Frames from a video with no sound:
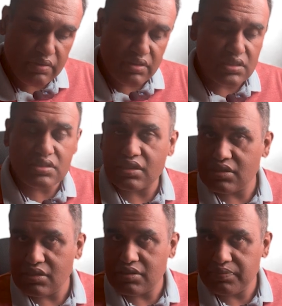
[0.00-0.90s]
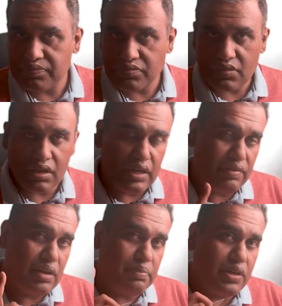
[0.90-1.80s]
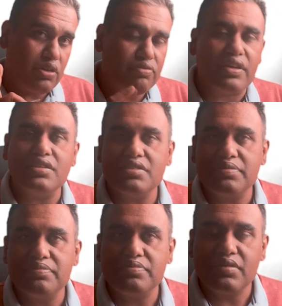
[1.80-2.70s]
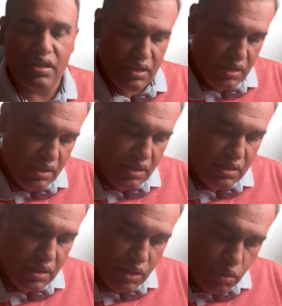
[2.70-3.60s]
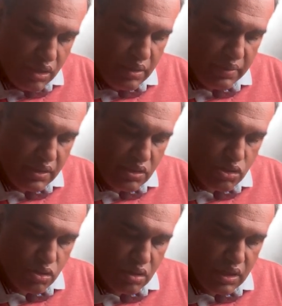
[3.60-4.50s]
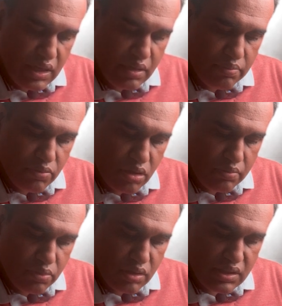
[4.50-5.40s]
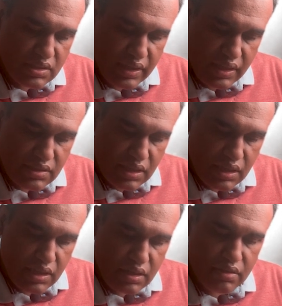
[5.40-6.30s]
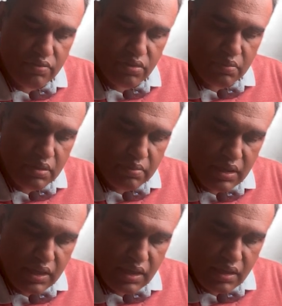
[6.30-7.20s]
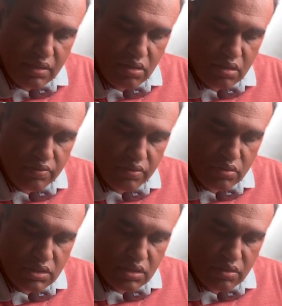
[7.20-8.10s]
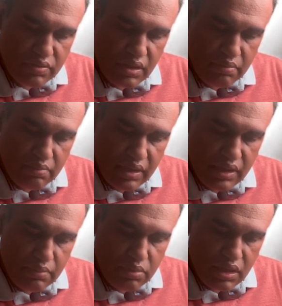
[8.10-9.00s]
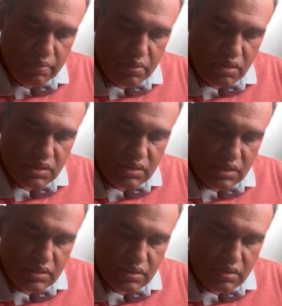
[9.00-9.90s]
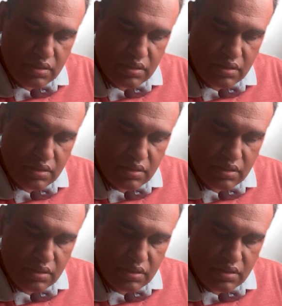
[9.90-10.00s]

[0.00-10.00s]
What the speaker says: by which structures? Development of face. The lower lip and the jaw are on both the sides are formed by or fusion of the mandibular processes,